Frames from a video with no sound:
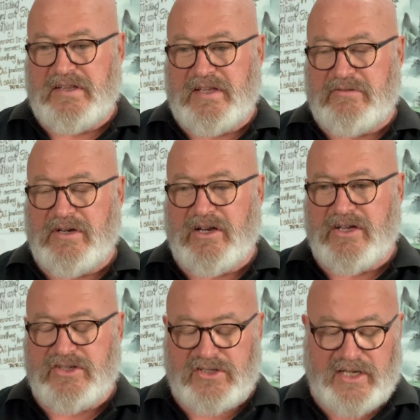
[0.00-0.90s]

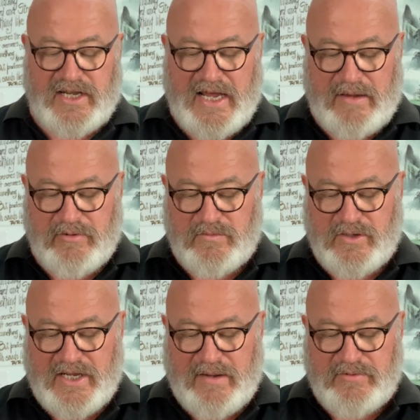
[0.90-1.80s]
realize it's going to happen,
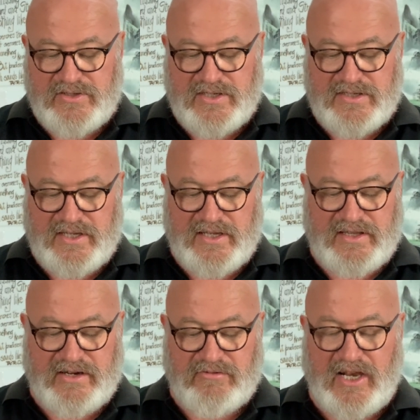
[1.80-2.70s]
what happens is
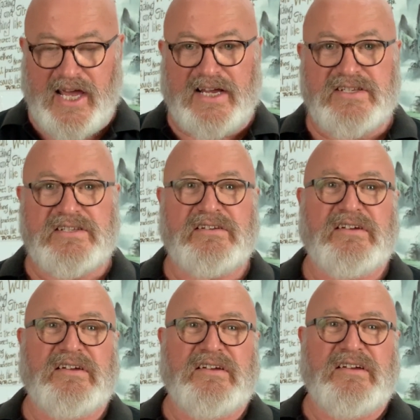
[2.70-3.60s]
they relax,
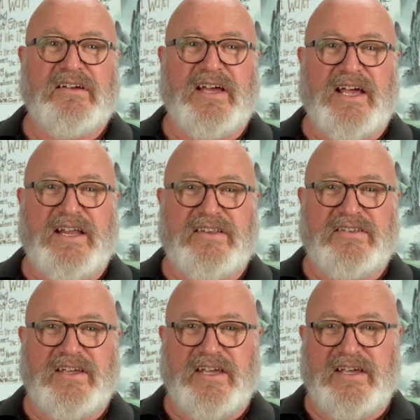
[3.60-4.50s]
and
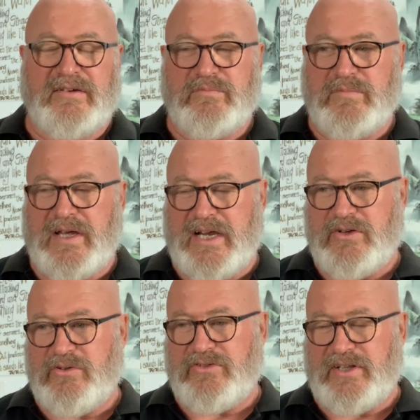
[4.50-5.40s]
their
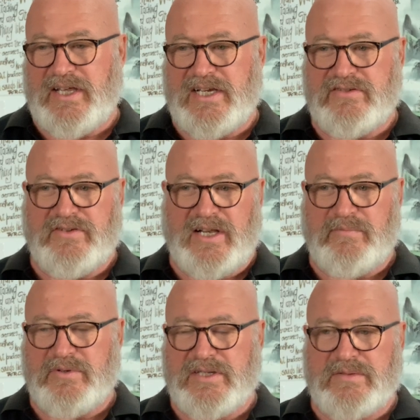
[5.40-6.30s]
ankles and legs fill
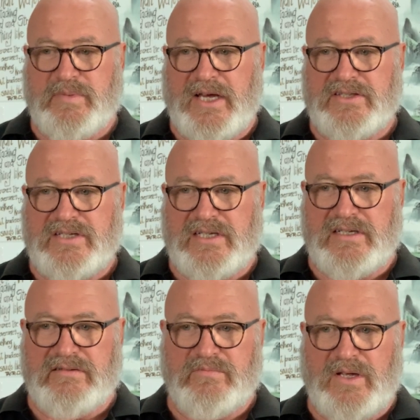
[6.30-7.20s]
up with this
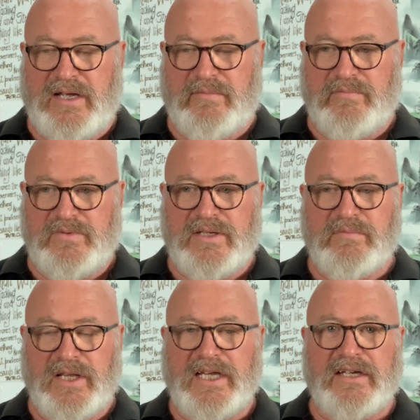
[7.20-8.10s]
bouncy
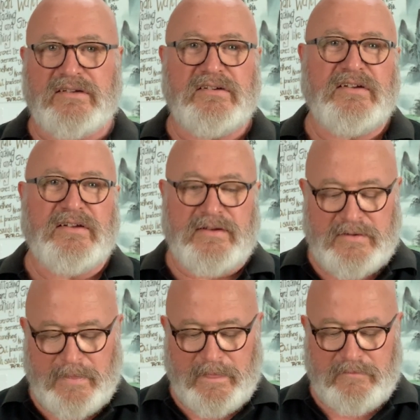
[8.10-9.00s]
Nim Lik,
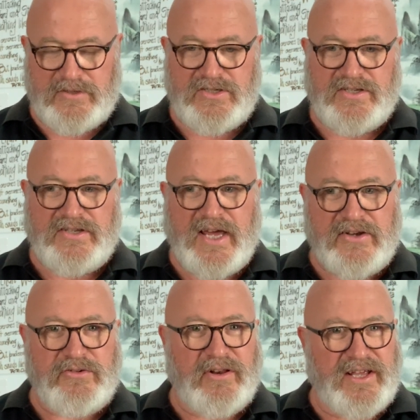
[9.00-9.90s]
which is a
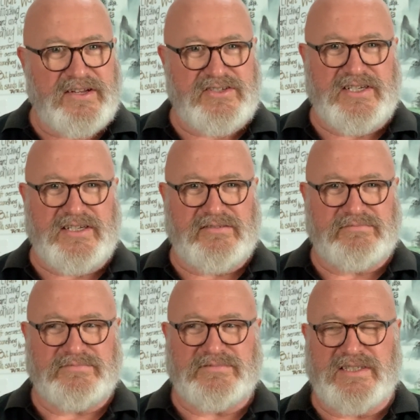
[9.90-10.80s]
natural energy.
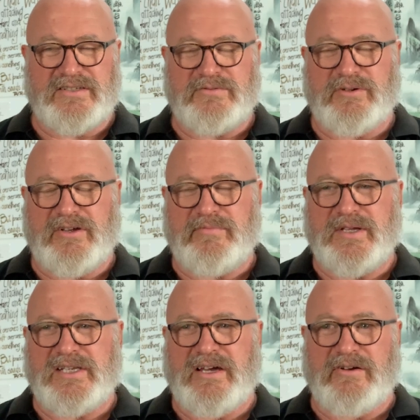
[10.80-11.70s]
This is what I've
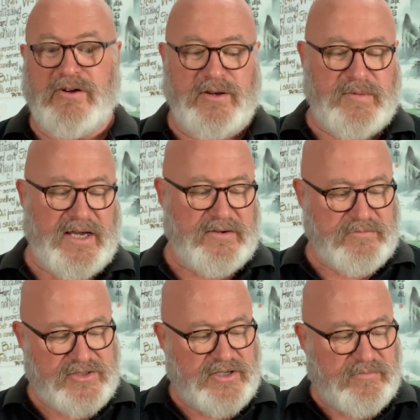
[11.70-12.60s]
been going on about,
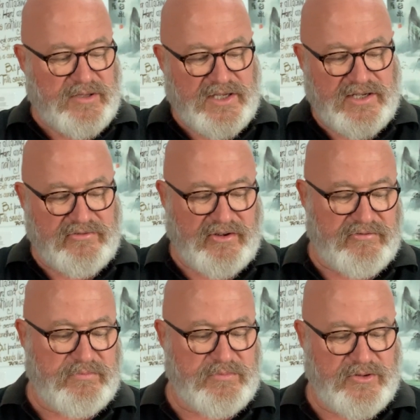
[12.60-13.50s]
which I believe
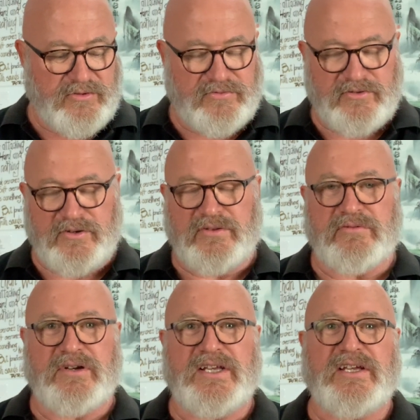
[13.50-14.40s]
I've proved through the
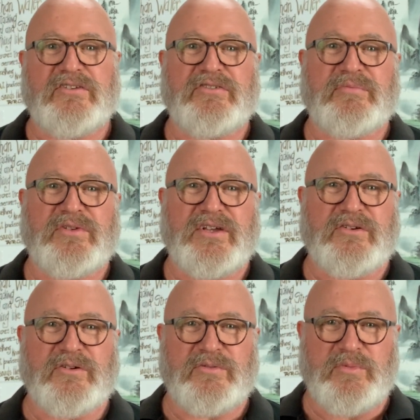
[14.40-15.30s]
readings from
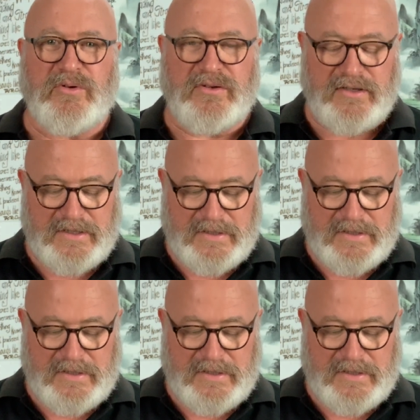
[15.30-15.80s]
Sigung's book.